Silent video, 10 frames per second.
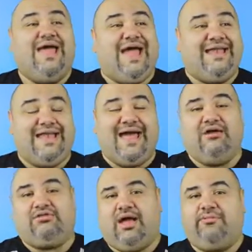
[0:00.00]
And
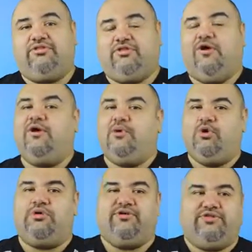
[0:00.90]
now Thomas Toll and
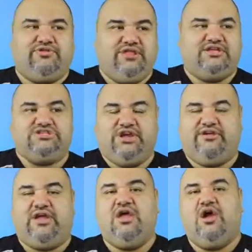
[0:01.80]
Warner Brothers and
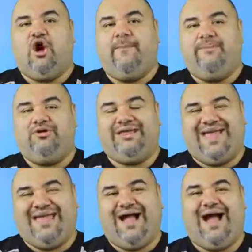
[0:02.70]
Legendary are building
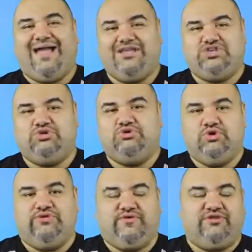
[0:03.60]
a Kaiju
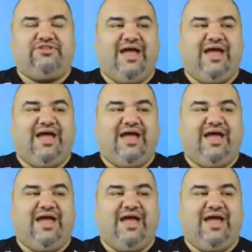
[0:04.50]
universe.